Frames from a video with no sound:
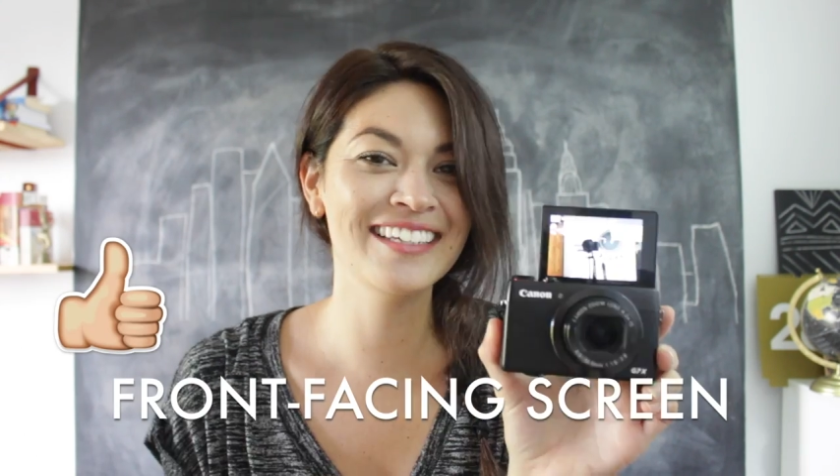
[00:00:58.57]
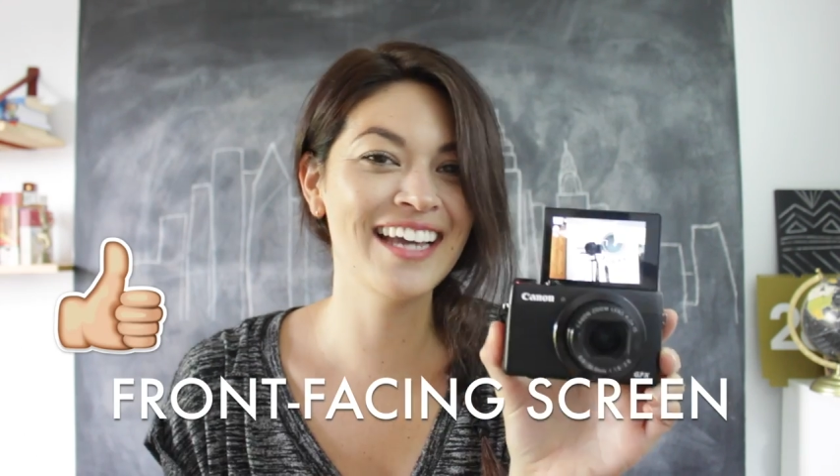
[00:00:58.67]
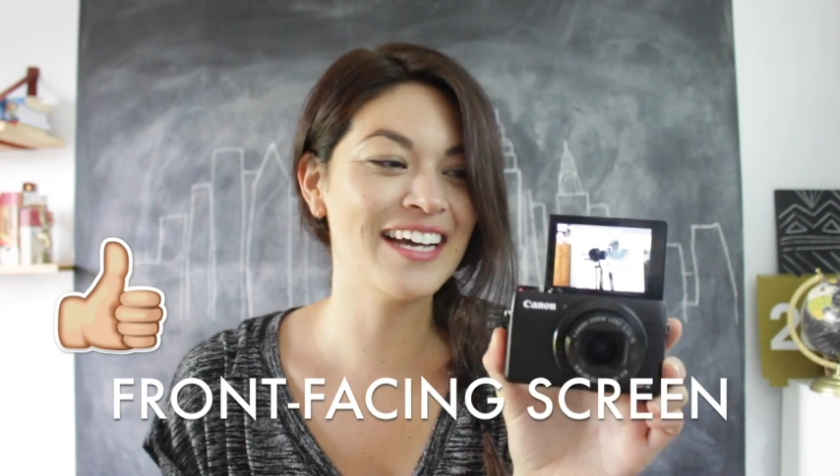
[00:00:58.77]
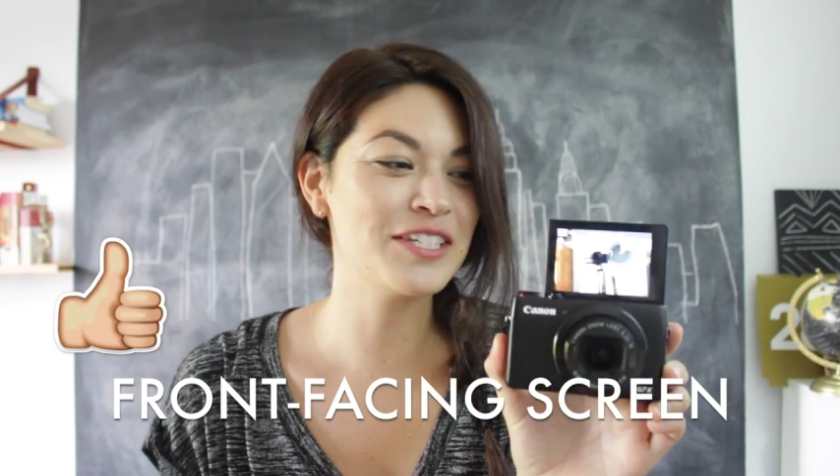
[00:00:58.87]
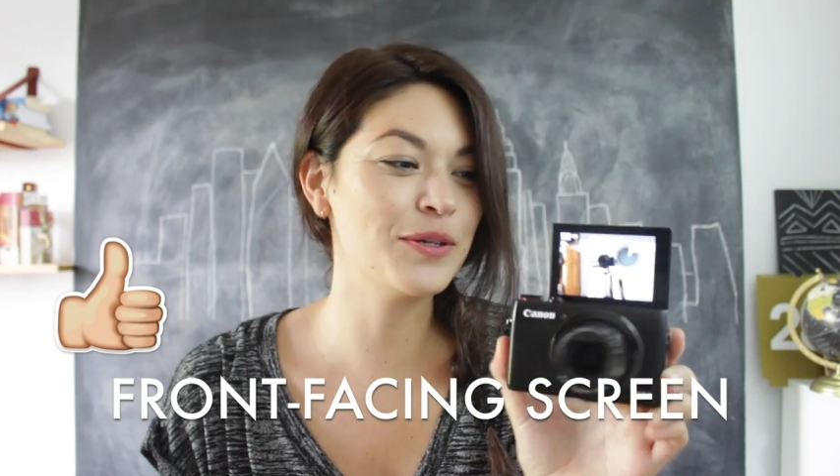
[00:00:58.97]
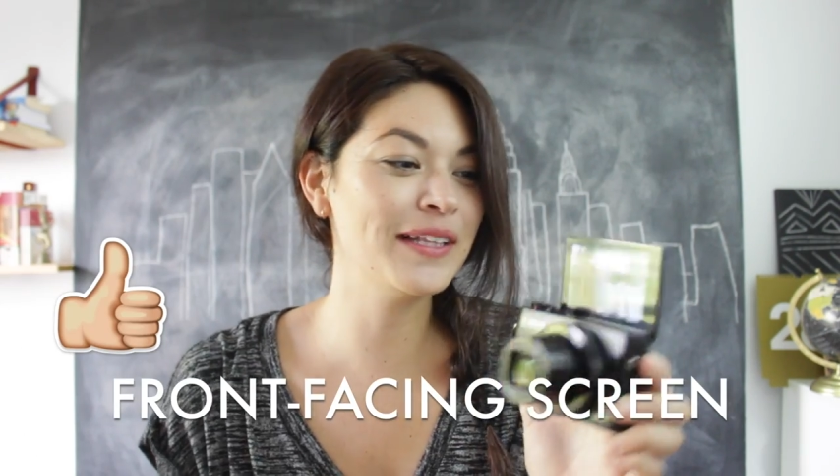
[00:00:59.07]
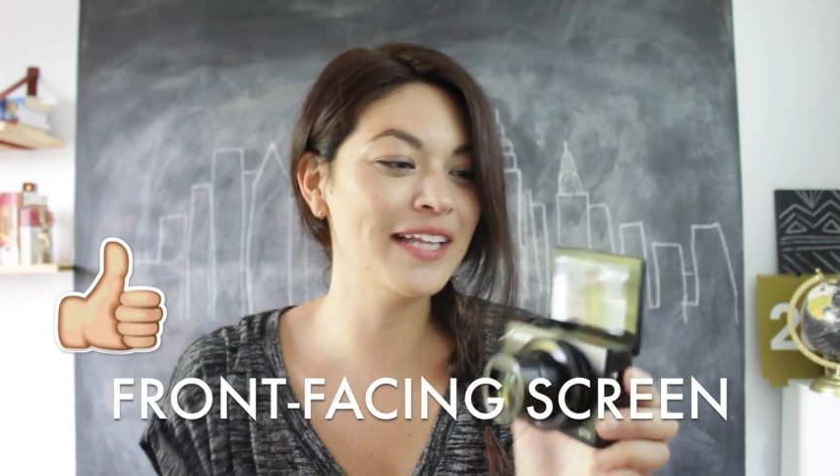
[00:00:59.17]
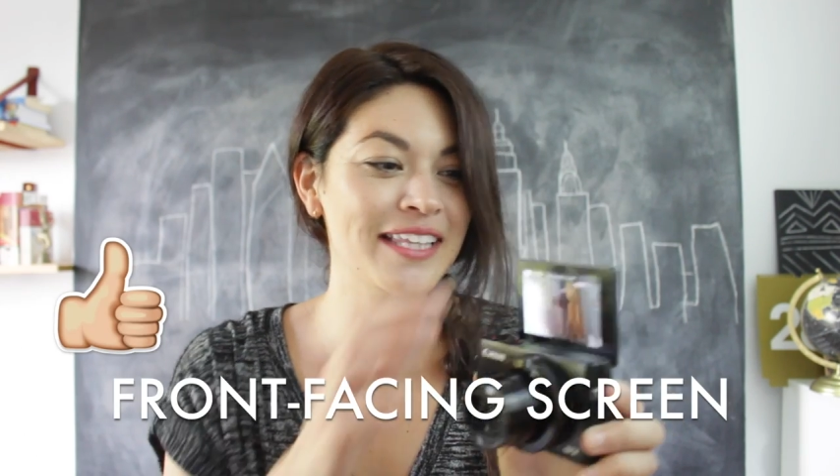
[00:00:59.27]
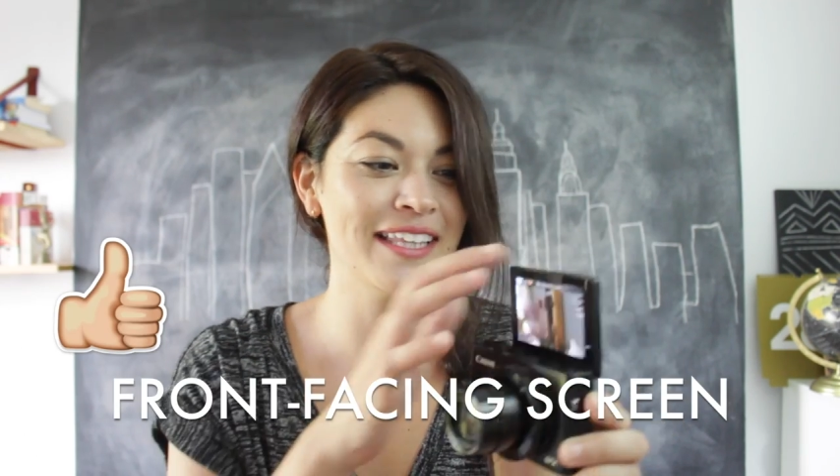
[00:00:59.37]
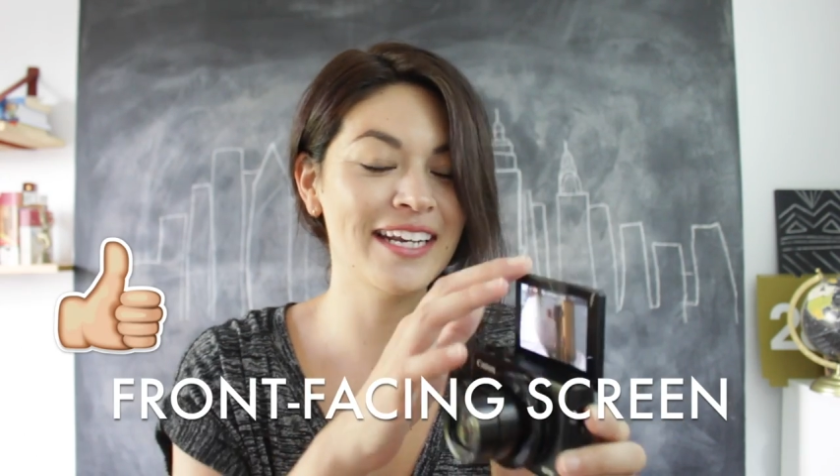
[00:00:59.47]
Yeah, so I
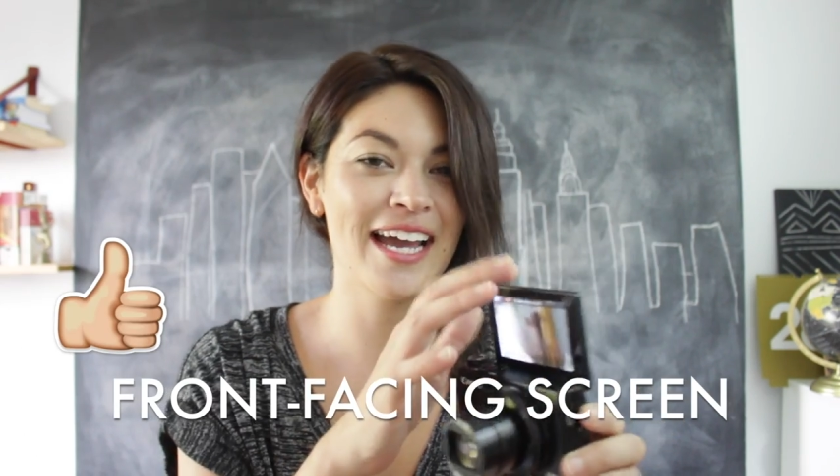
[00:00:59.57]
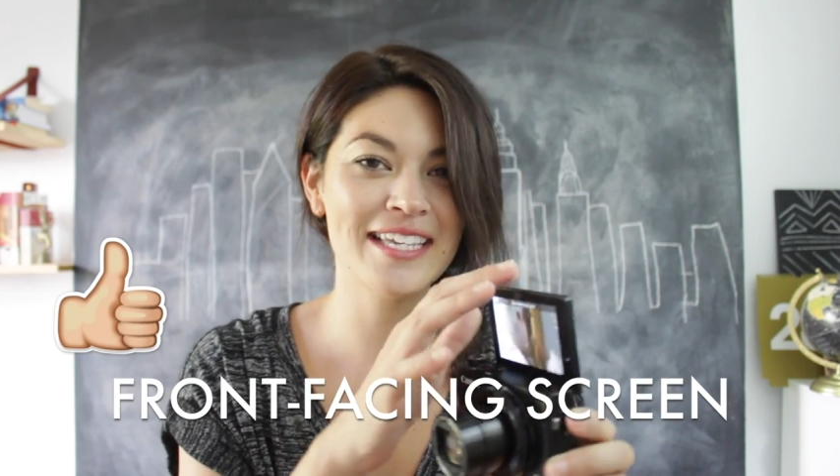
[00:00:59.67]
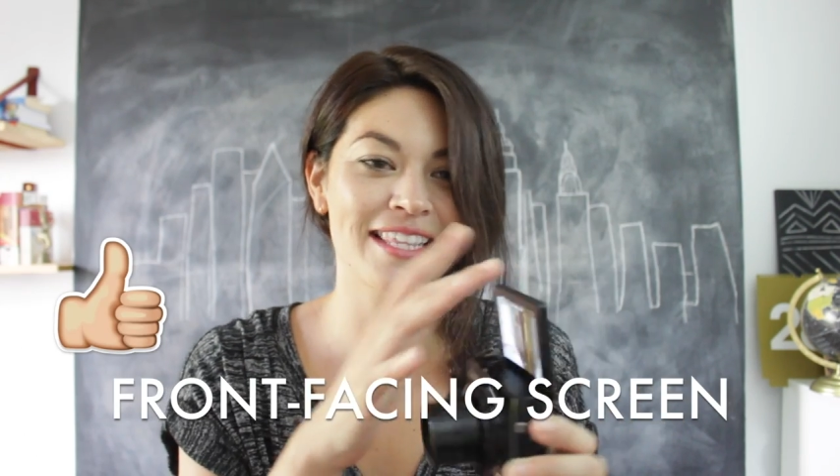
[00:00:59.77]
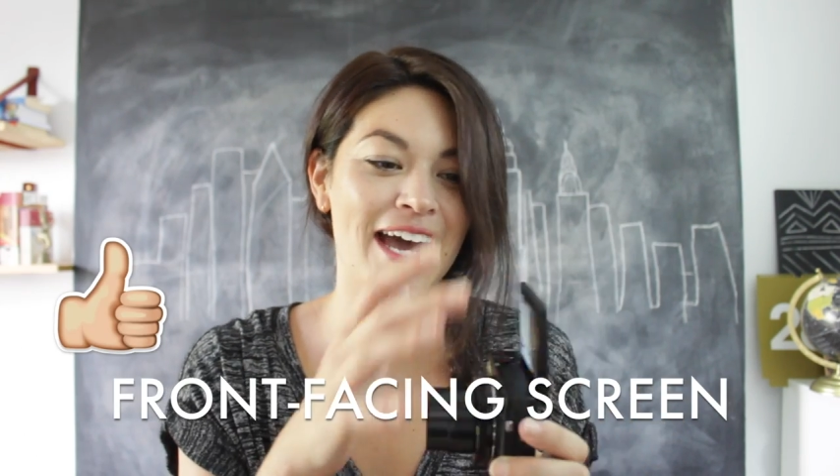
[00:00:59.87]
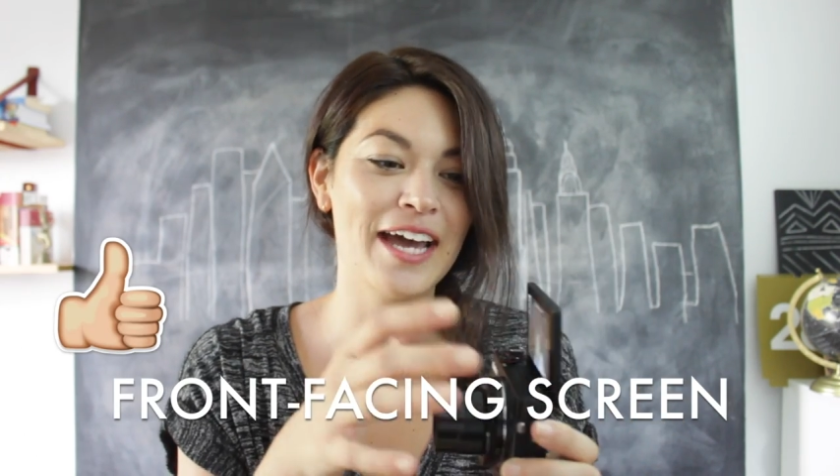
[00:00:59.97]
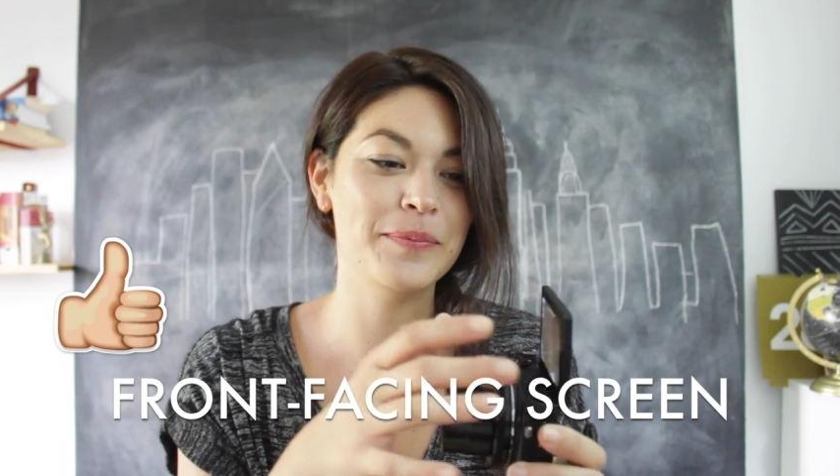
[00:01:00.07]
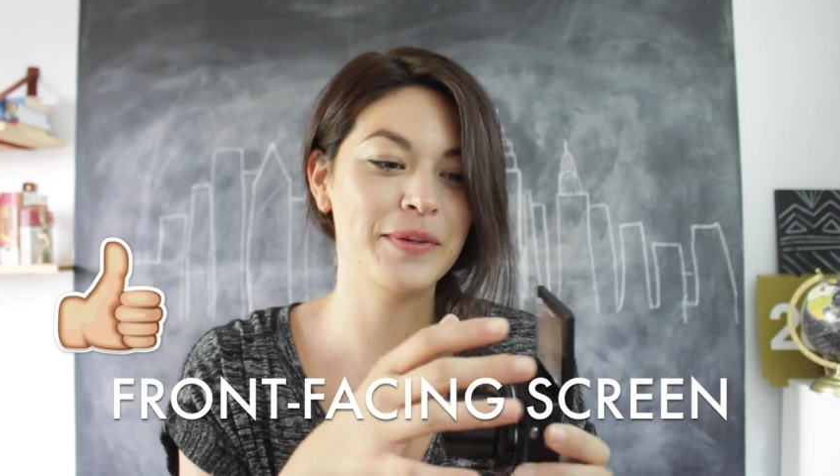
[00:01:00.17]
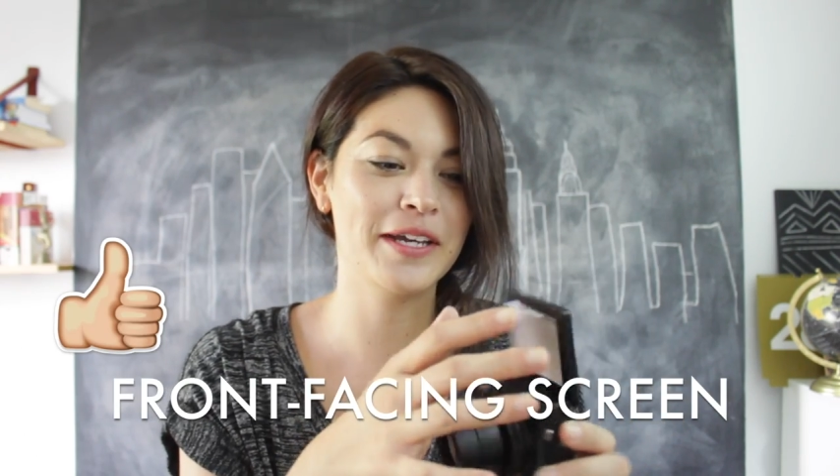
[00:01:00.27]
like that it has that